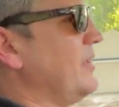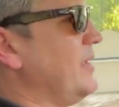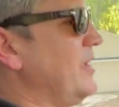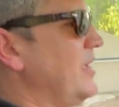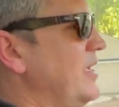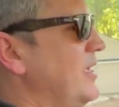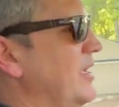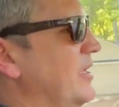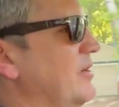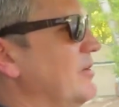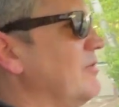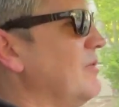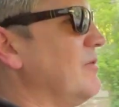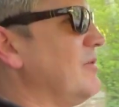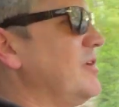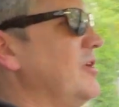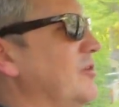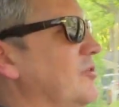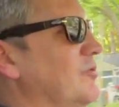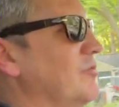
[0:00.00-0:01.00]
and
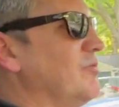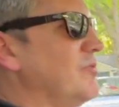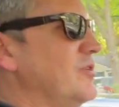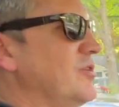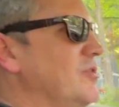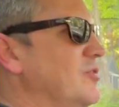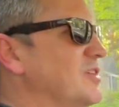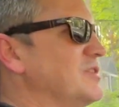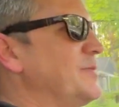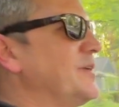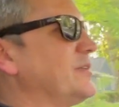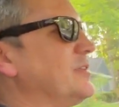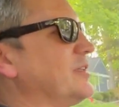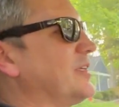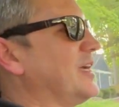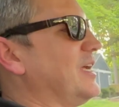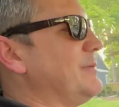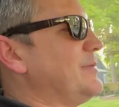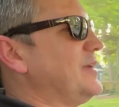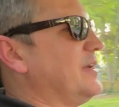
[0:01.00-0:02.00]
you expect it to
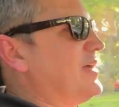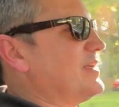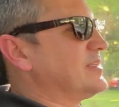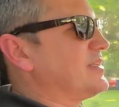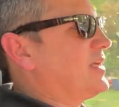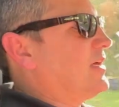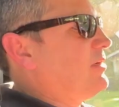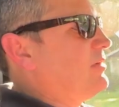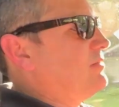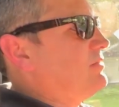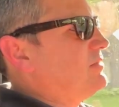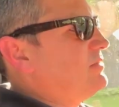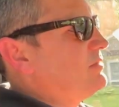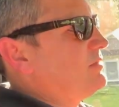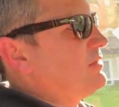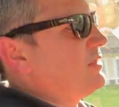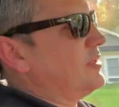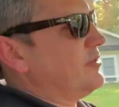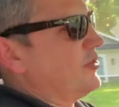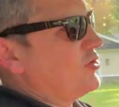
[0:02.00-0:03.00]
kind of be nice out
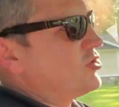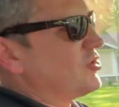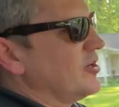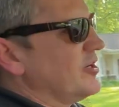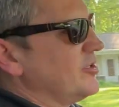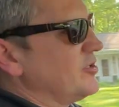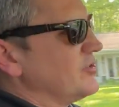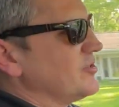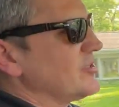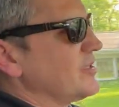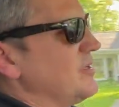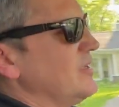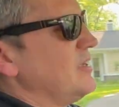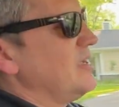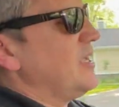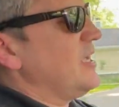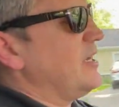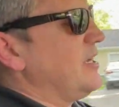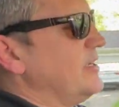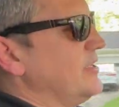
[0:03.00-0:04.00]
in the trails,
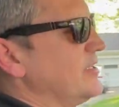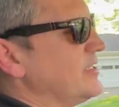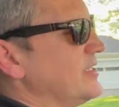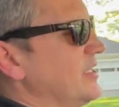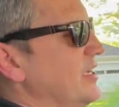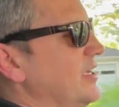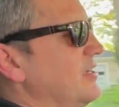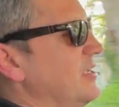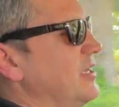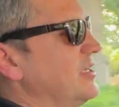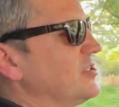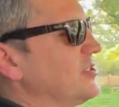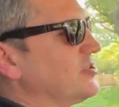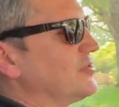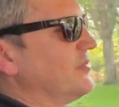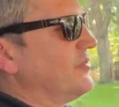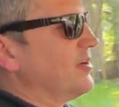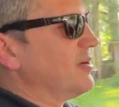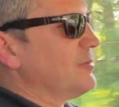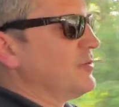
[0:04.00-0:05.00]
and it is that. And it's
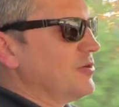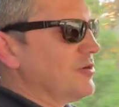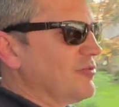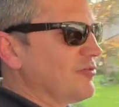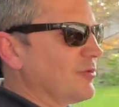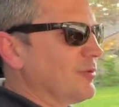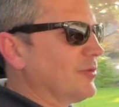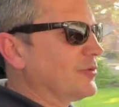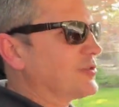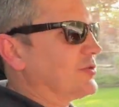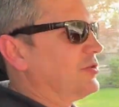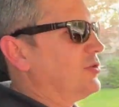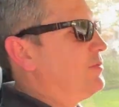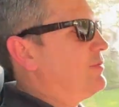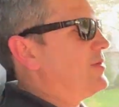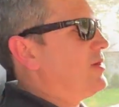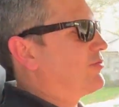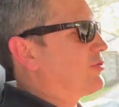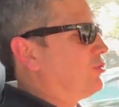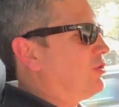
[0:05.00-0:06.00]
also very maneuverable, so don't
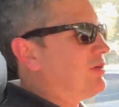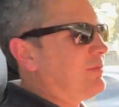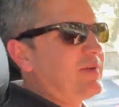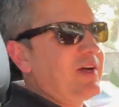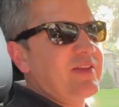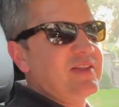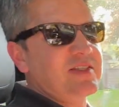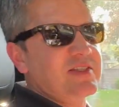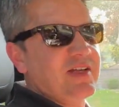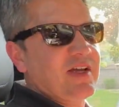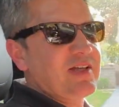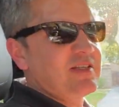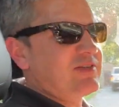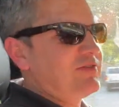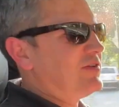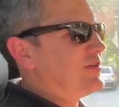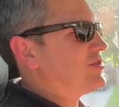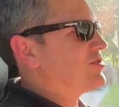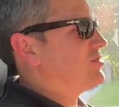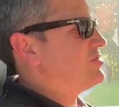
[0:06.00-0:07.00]
be overwhelmed by the size of
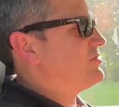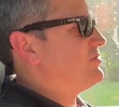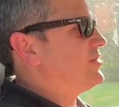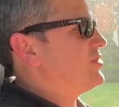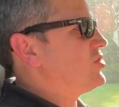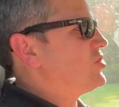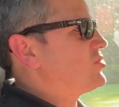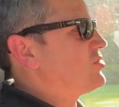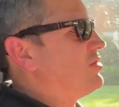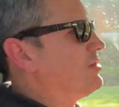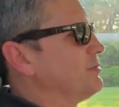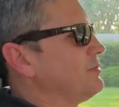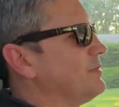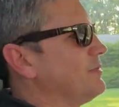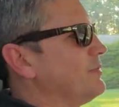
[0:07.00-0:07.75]
it. It turns very sharp.